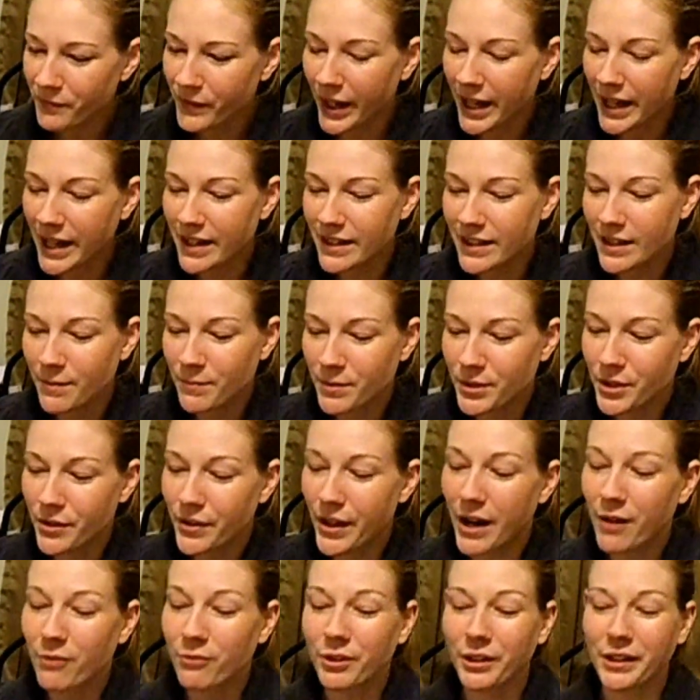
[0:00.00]
And so
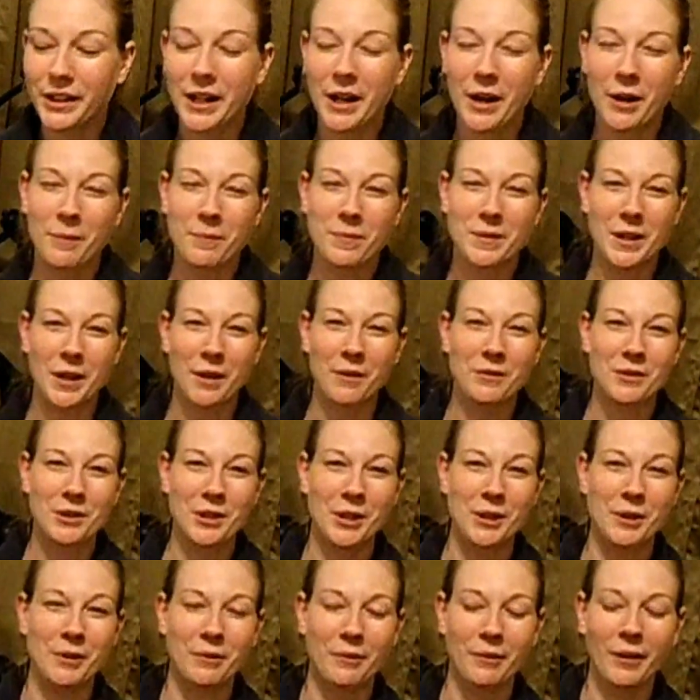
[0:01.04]
that really helps out
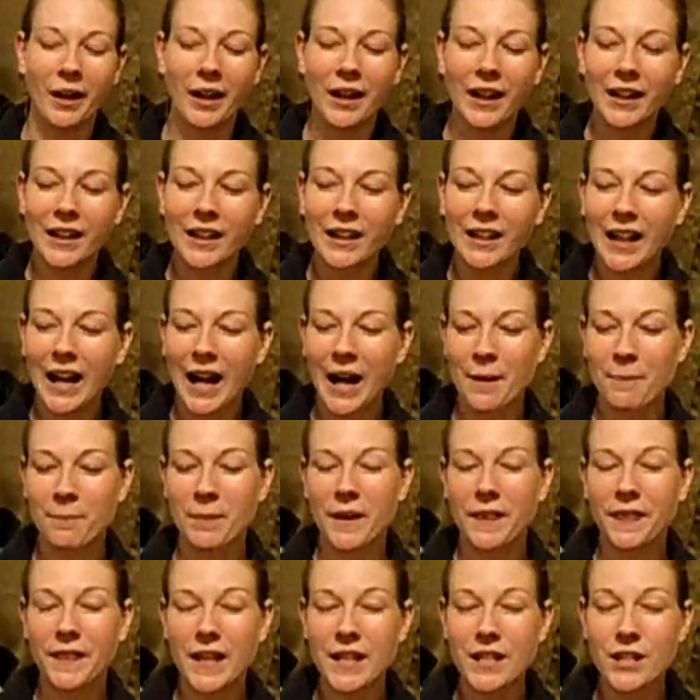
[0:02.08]
too.
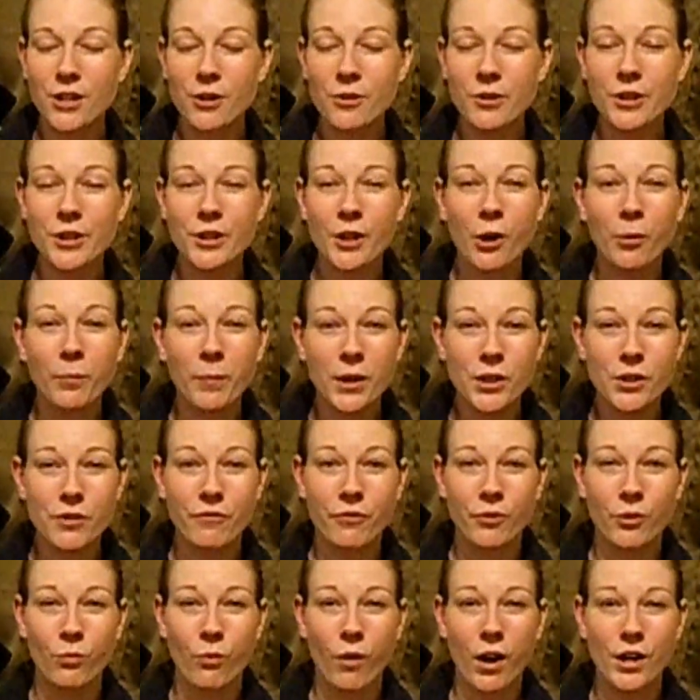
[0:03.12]
But thank you so much
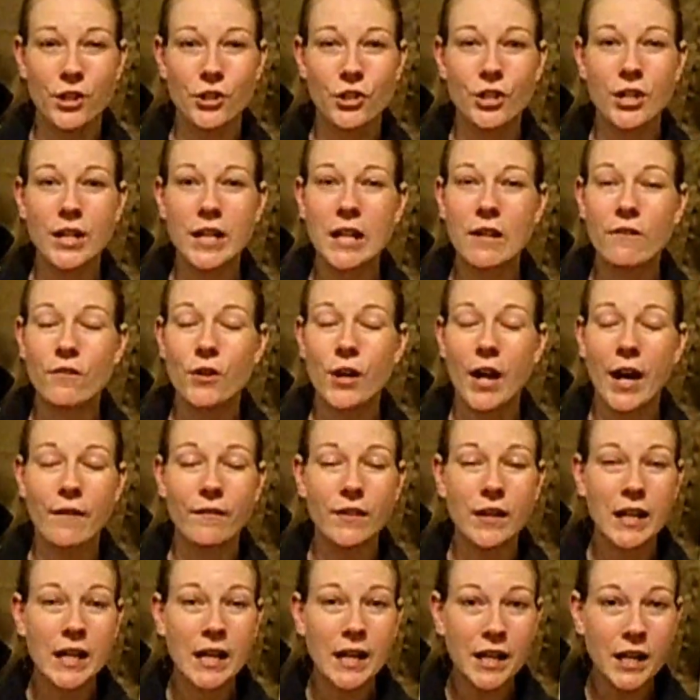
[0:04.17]
for watching. If you have
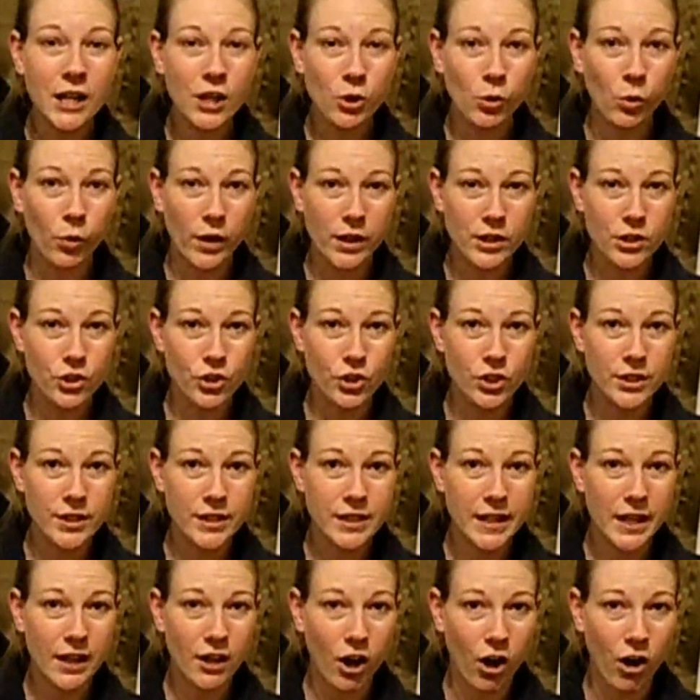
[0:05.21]
any
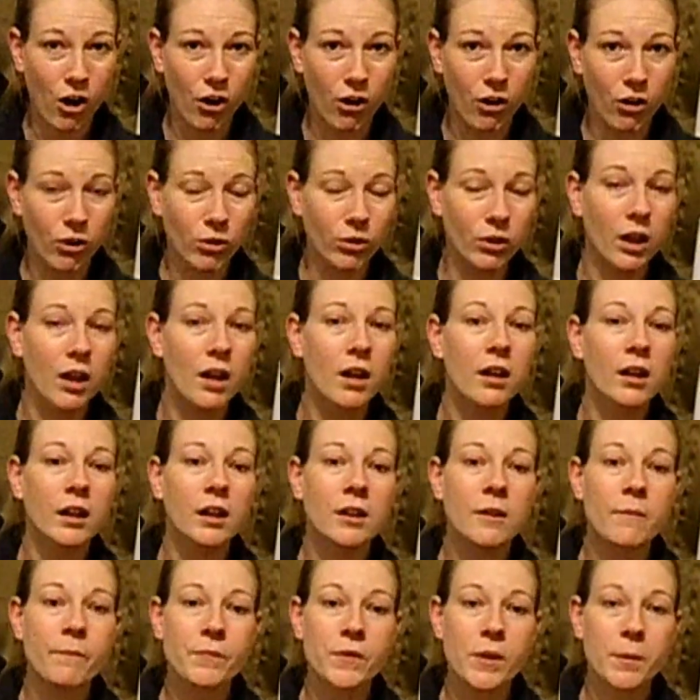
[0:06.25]
questions at all,
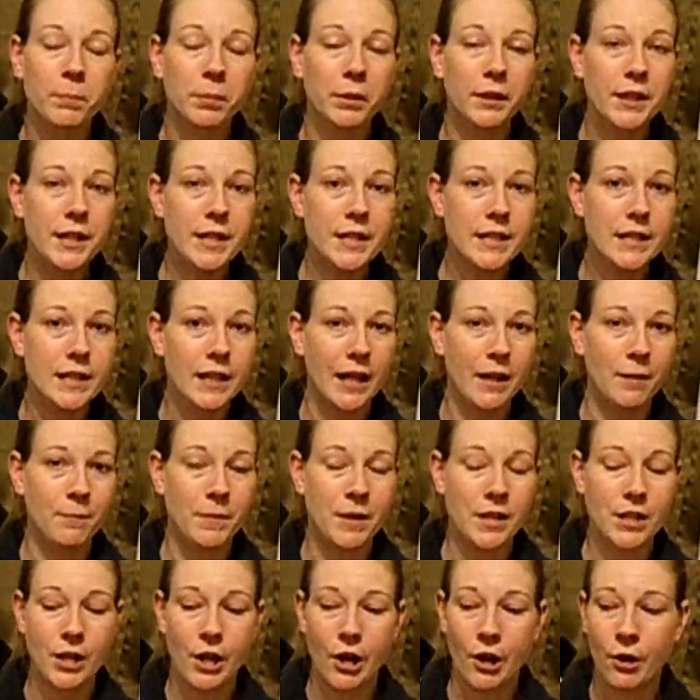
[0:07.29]
please let
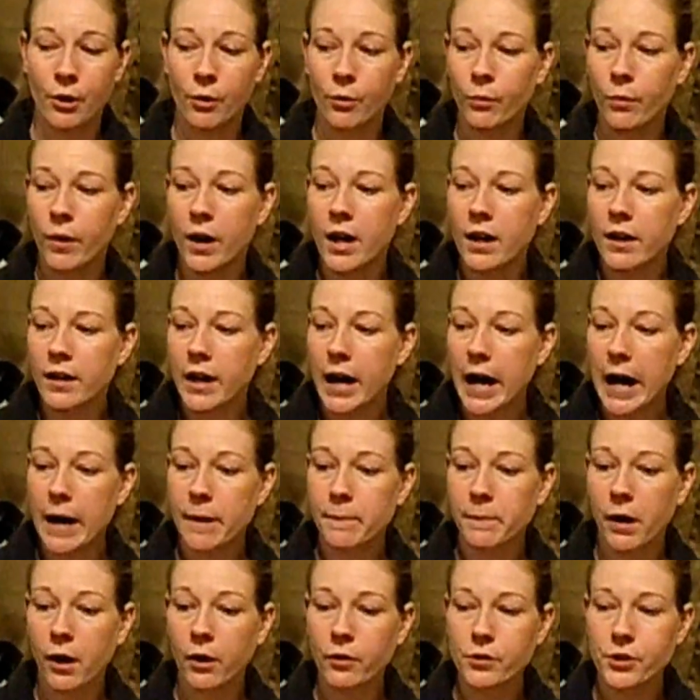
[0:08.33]
me know.
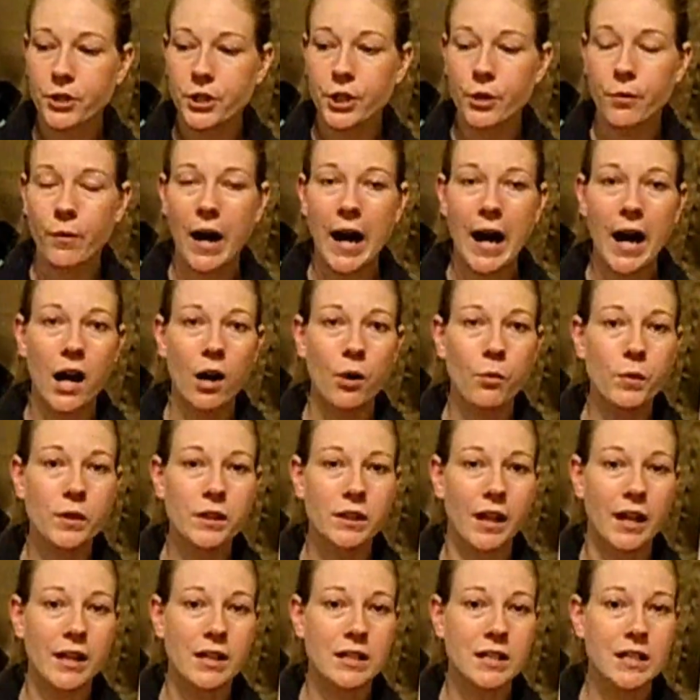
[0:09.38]
Also, I would
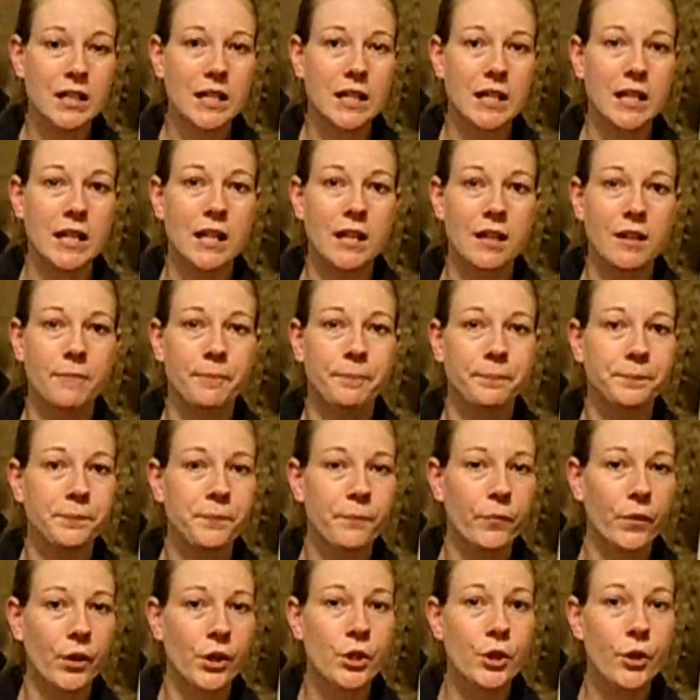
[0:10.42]
like to get
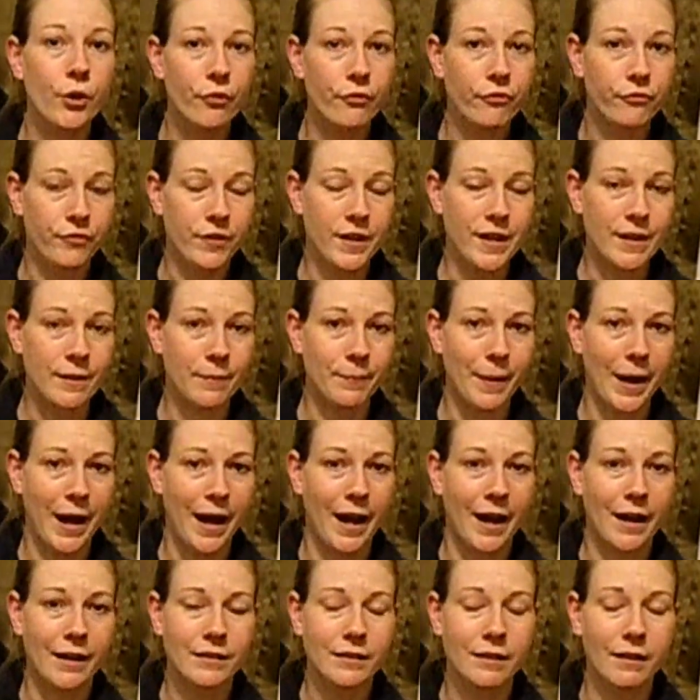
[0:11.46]
your
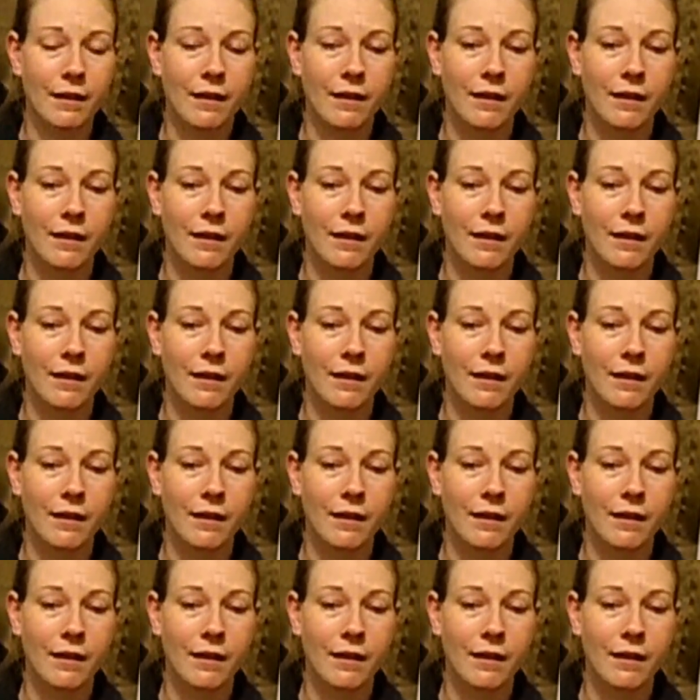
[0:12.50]
feedback.